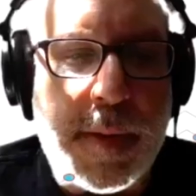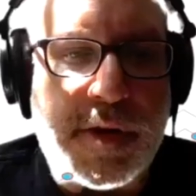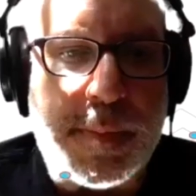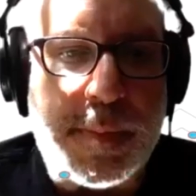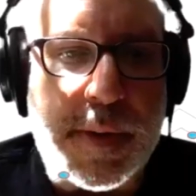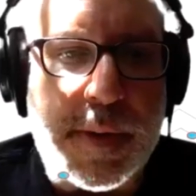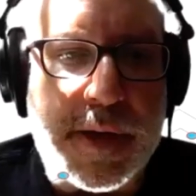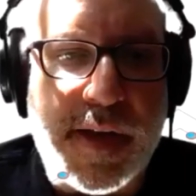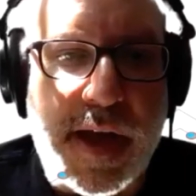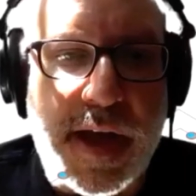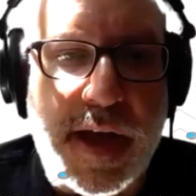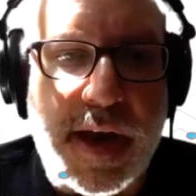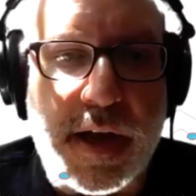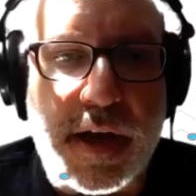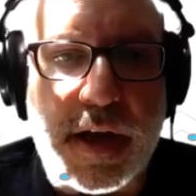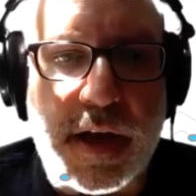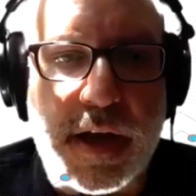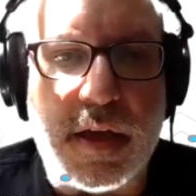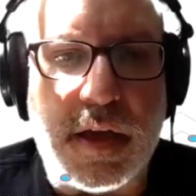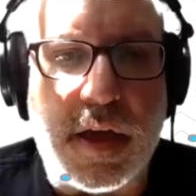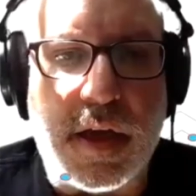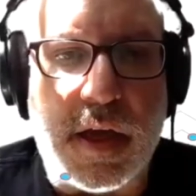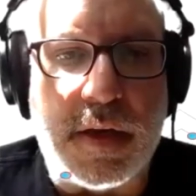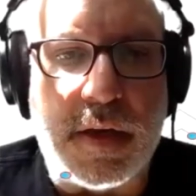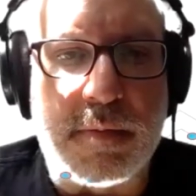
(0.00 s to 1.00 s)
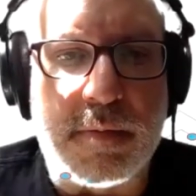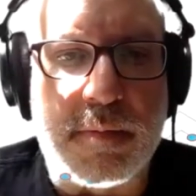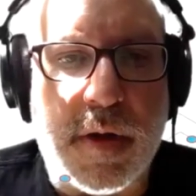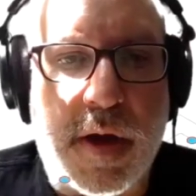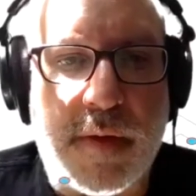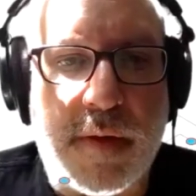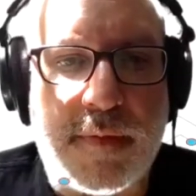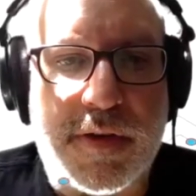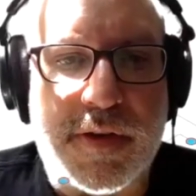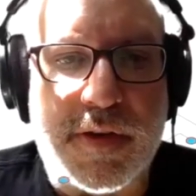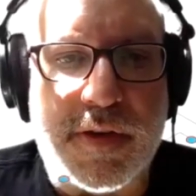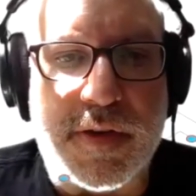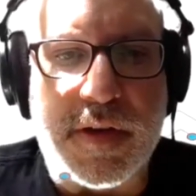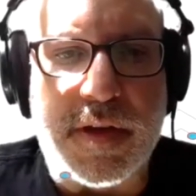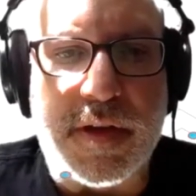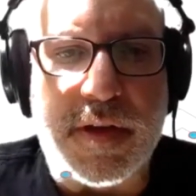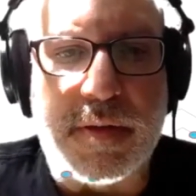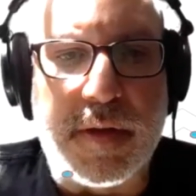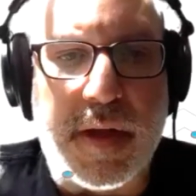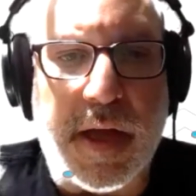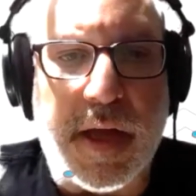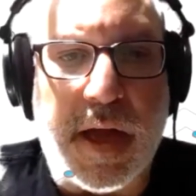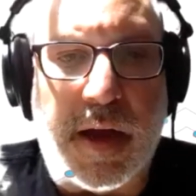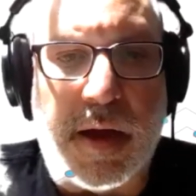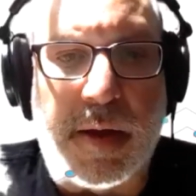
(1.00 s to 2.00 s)
big data, and obviously
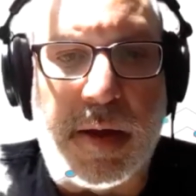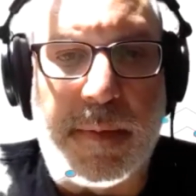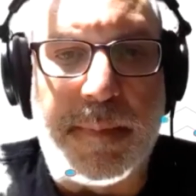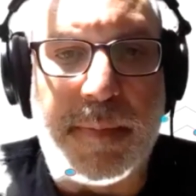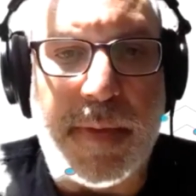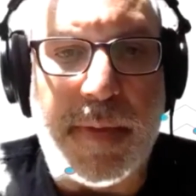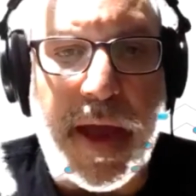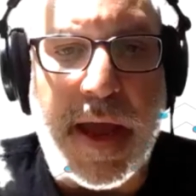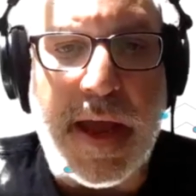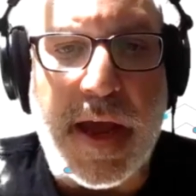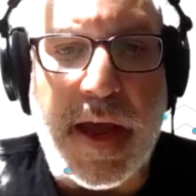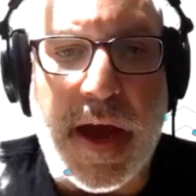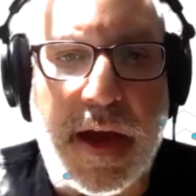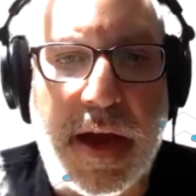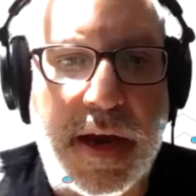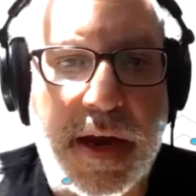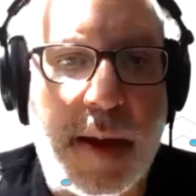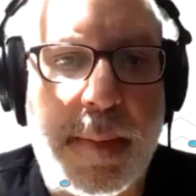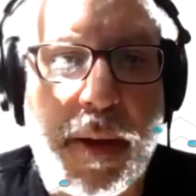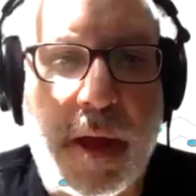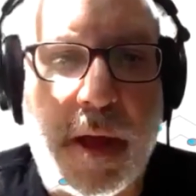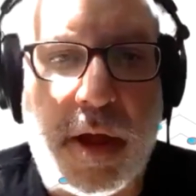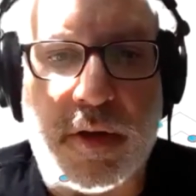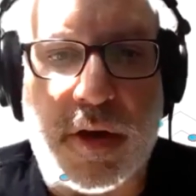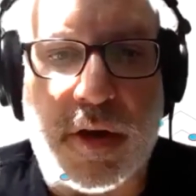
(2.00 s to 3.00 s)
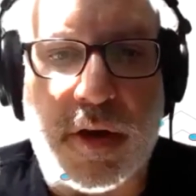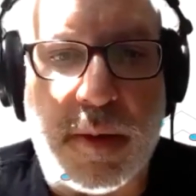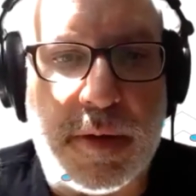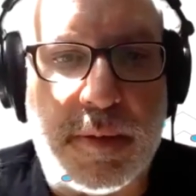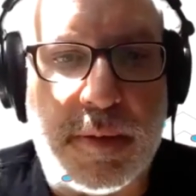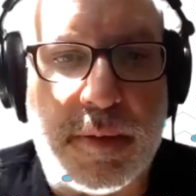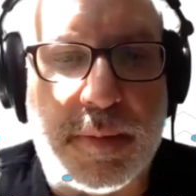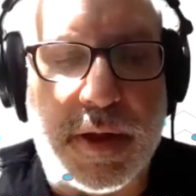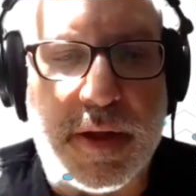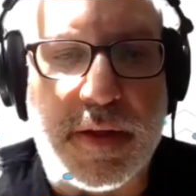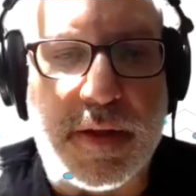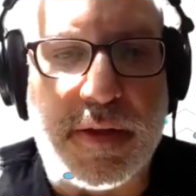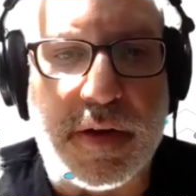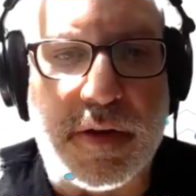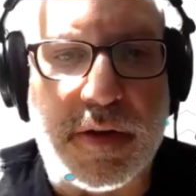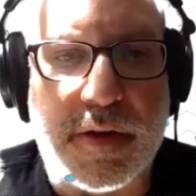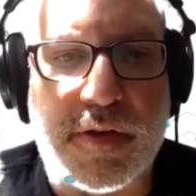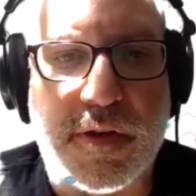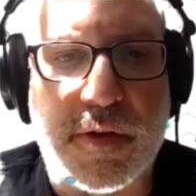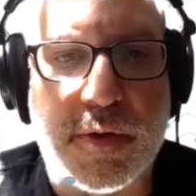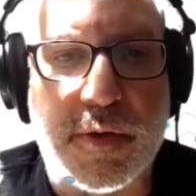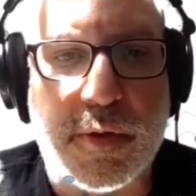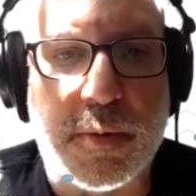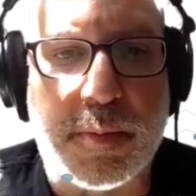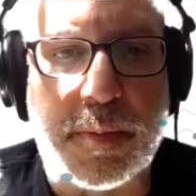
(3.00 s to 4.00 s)
AI and ML come into play there
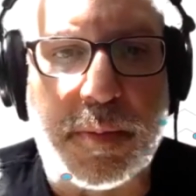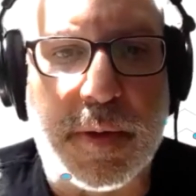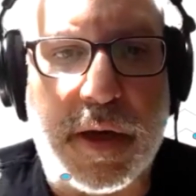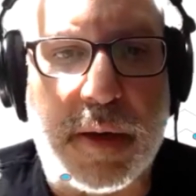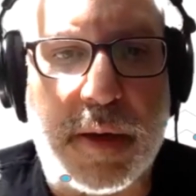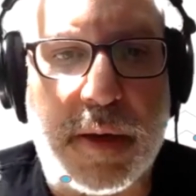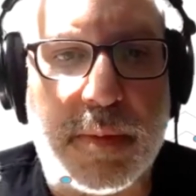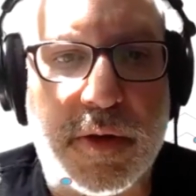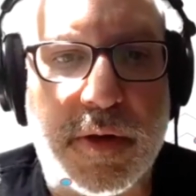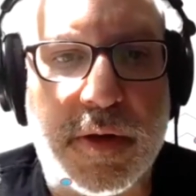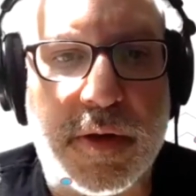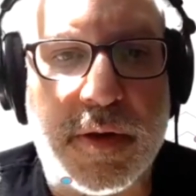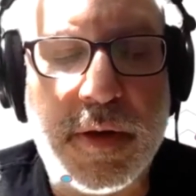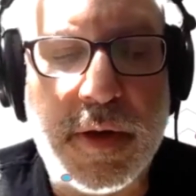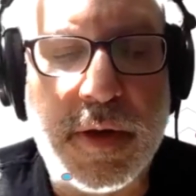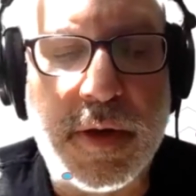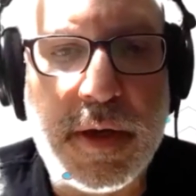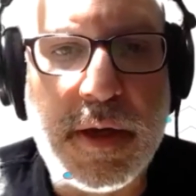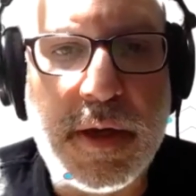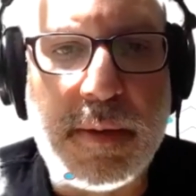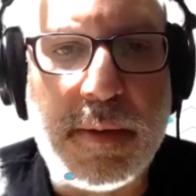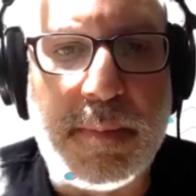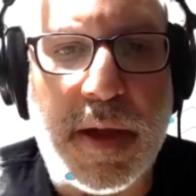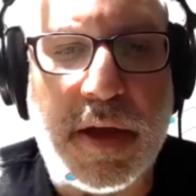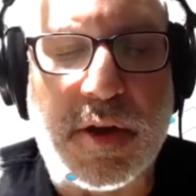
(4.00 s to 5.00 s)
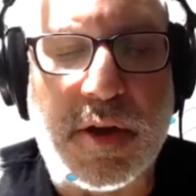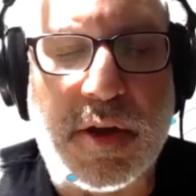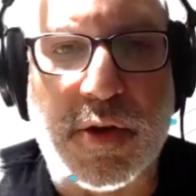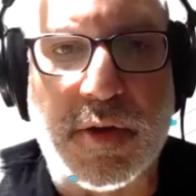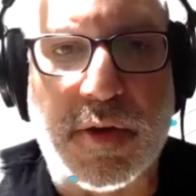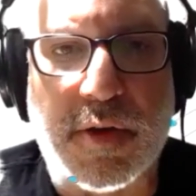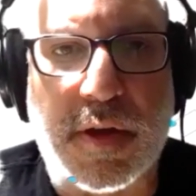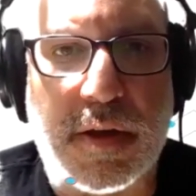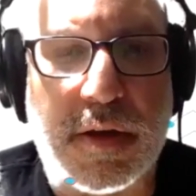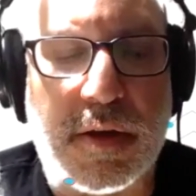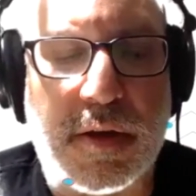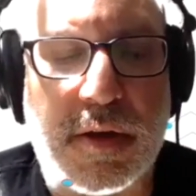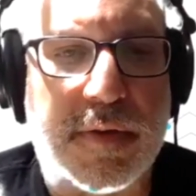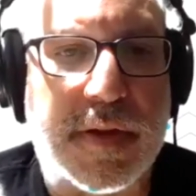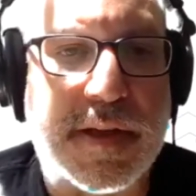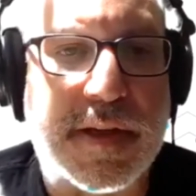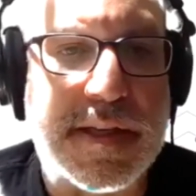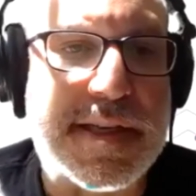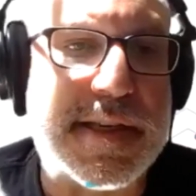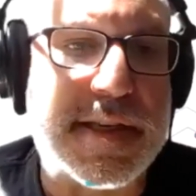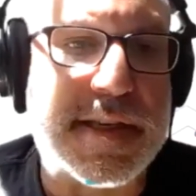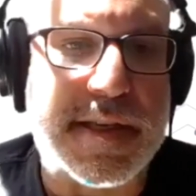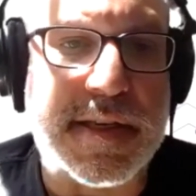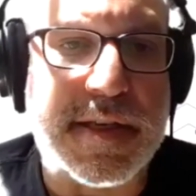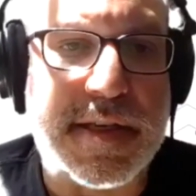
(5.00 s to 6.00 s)
too, being able to make sure that you have
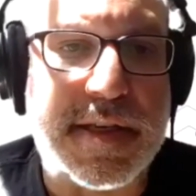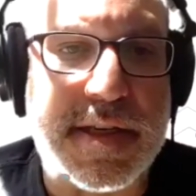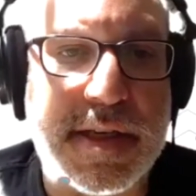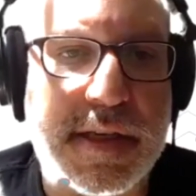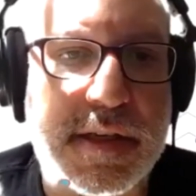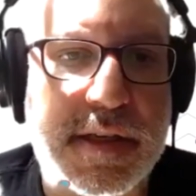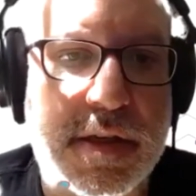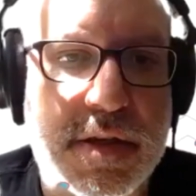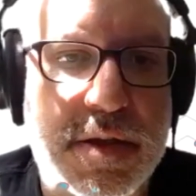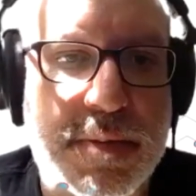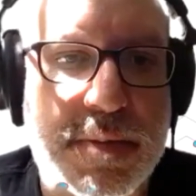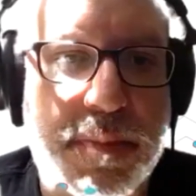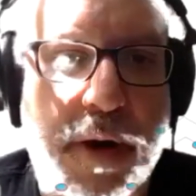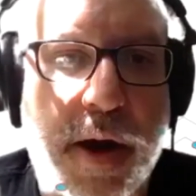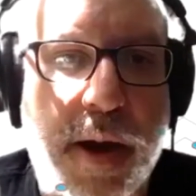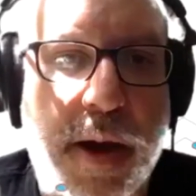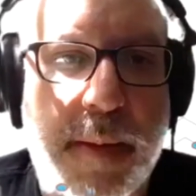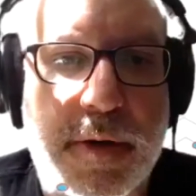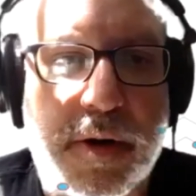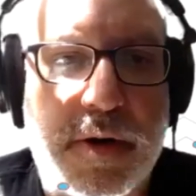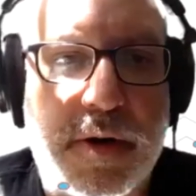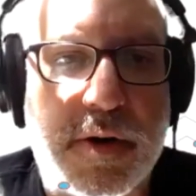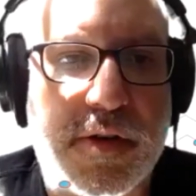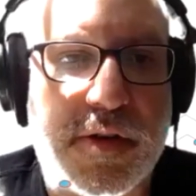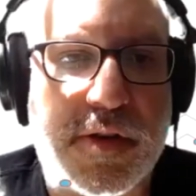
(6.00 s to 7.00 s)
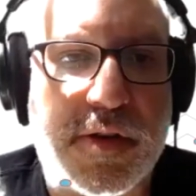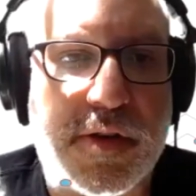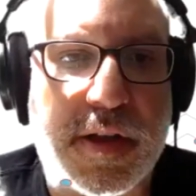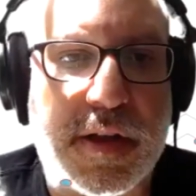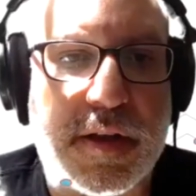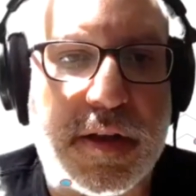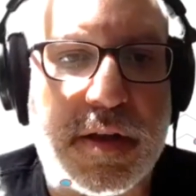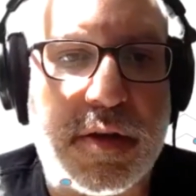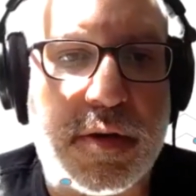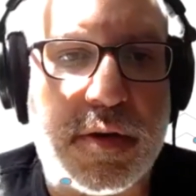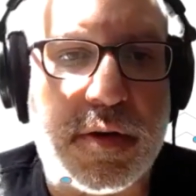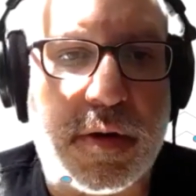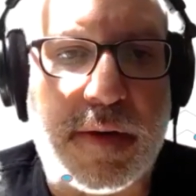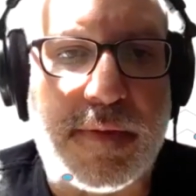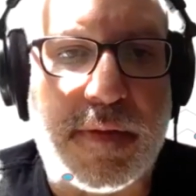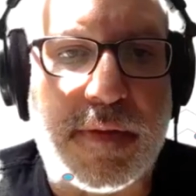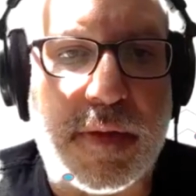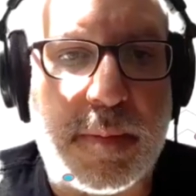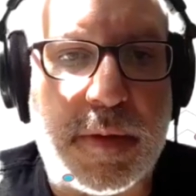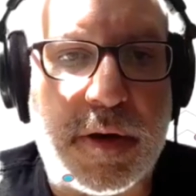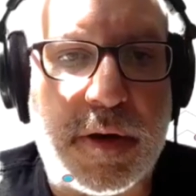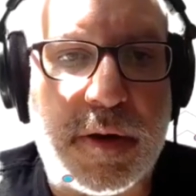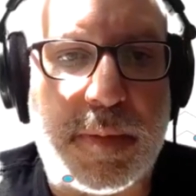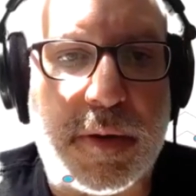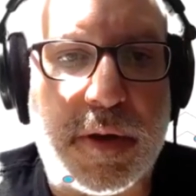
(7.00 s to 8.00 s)
consistency in those parameters and that you don't have that
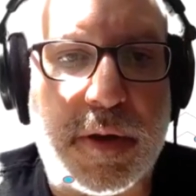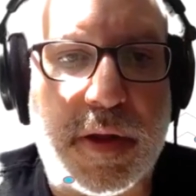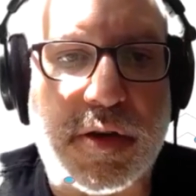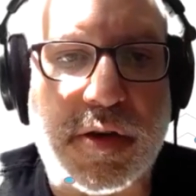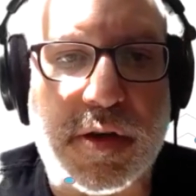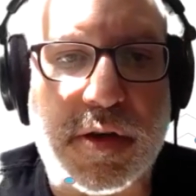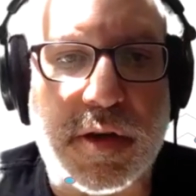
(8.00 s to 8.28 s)
manipulation.